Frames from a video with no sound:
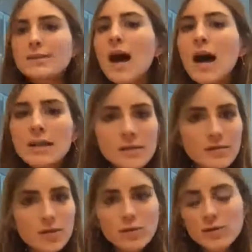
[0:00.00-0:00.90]
tons
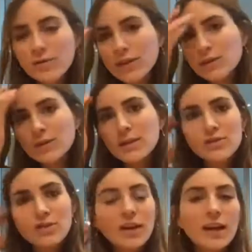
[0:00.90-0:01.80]
of tools and resources
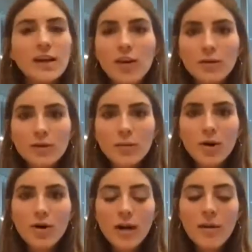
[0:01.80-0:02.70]
you're going to get along with the
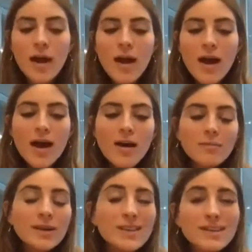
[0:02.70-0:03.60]
program.
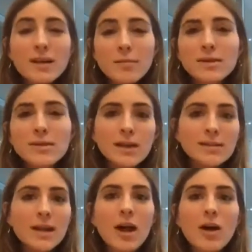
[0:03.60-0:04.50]
But it is going to be something
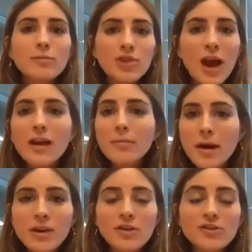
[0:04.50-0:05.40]
that's going to help track and
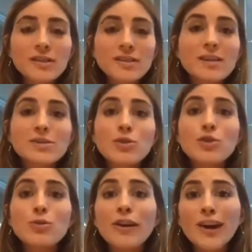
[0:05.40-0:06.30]
monitor your success. So
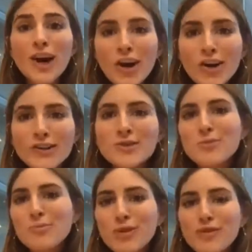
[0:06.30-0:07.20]
you are encouraged
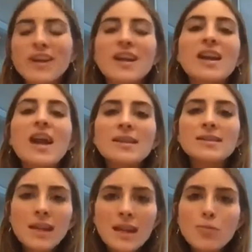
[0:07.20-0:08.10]
and motivated
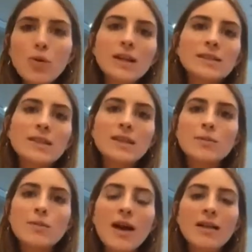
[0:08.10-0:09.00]
to keep wanting to
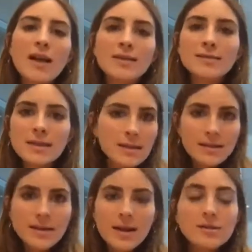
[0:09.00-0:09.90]
eat well and
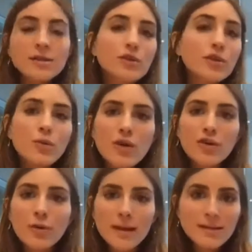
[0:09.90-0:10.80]
to learn
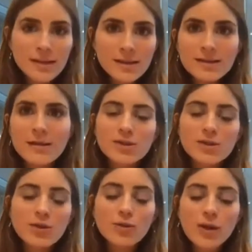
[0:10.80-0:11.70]
your best system,
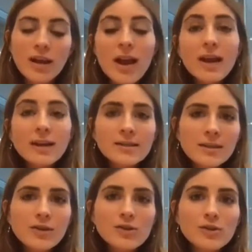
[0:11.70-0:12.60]
so you can
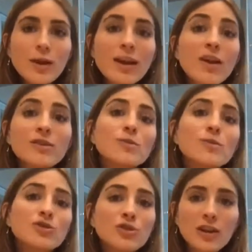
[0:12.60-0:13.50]
continue to lose weight and also
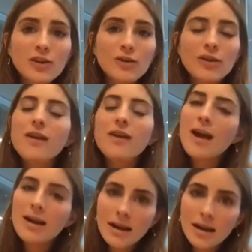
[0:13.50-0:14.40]
ensure that you're
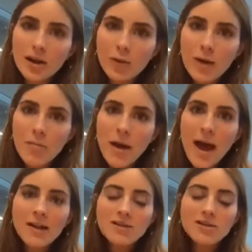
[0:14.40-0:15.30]
not gaining your weight
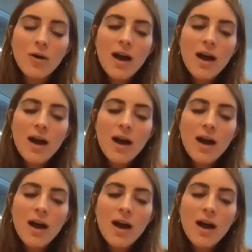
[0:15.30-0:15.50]
back. So